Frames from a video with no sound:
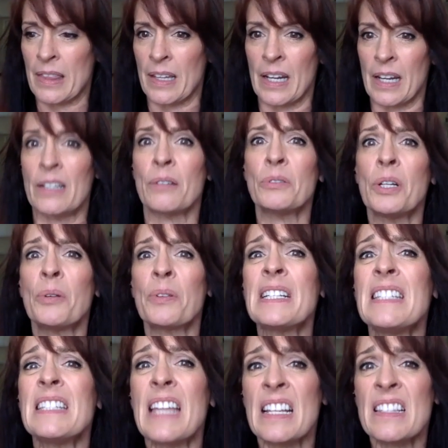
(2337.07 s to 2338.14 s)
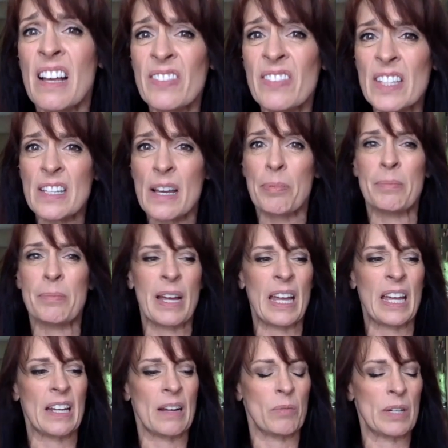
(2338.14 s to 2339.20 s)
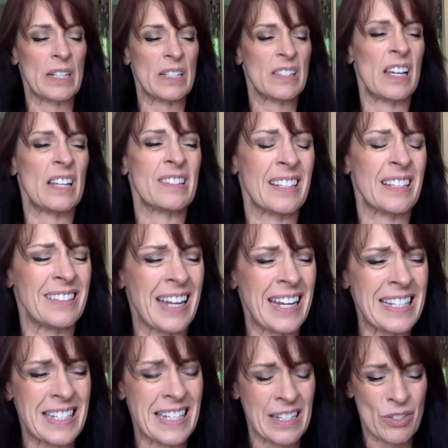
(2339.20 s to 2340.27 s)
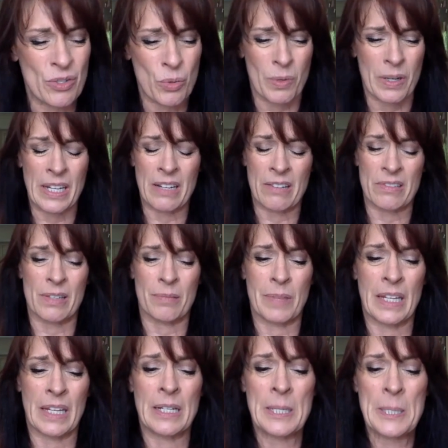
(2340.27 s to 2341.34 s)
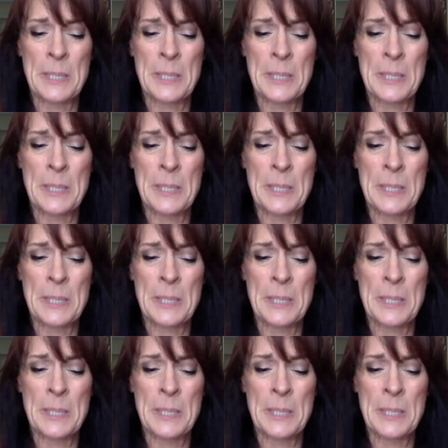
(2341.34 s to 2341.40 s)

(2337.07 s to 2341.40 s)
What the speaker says: and I don't know the dates off the top of my head, I want to say it's like 1920 or something,